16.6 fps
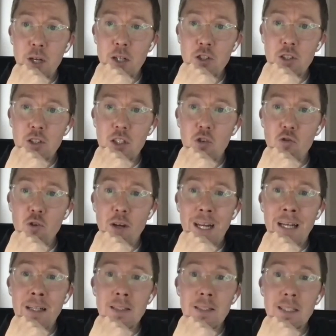can make this production
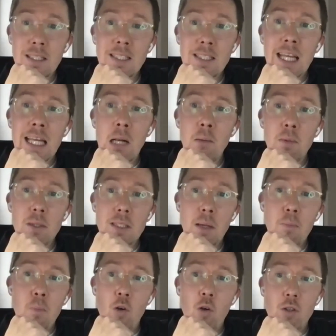as green and
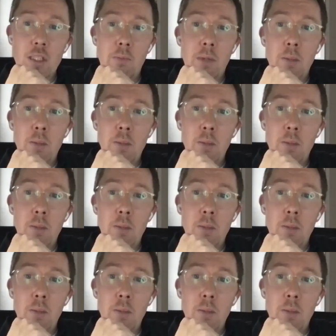sustainable as could